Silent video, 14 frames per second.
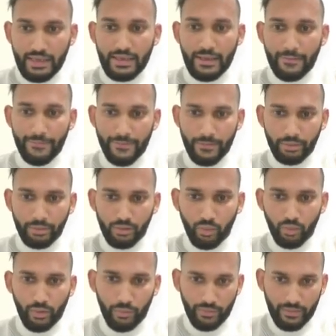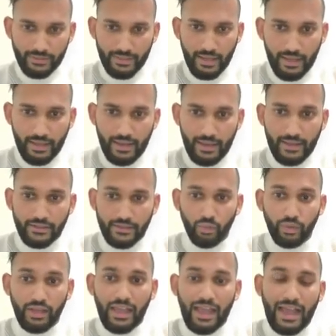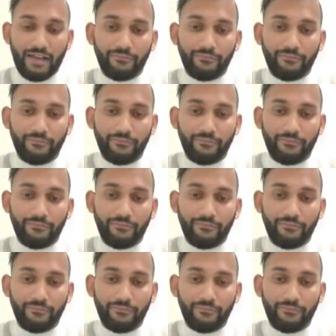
in simple word, what we're saying is we have